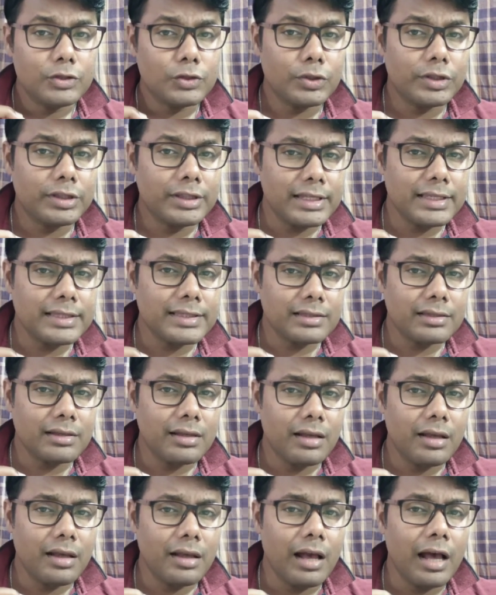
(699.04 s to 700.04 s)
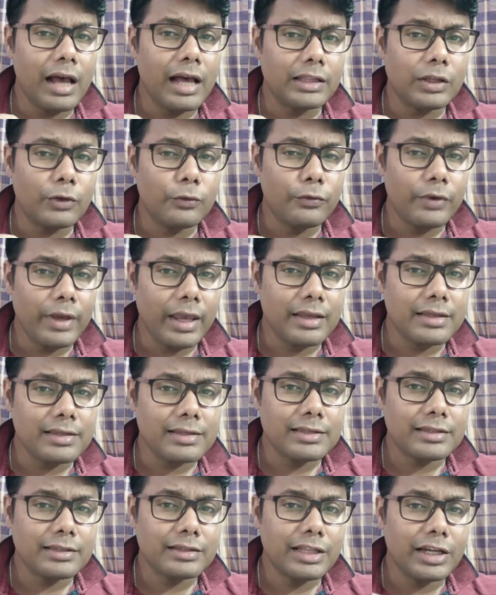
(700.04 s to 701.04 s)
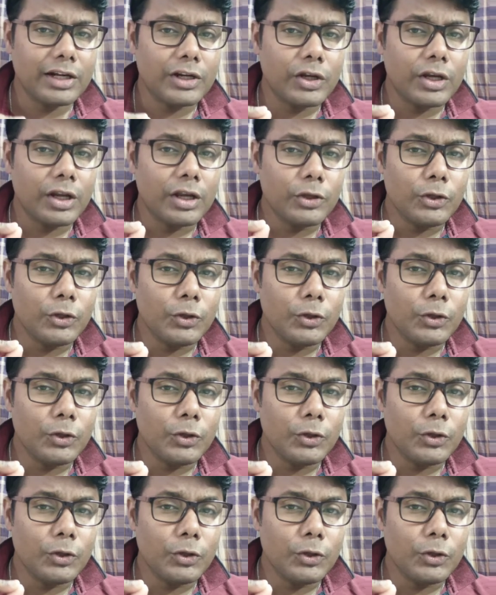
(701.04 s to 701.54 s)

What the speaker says: So these are the ways that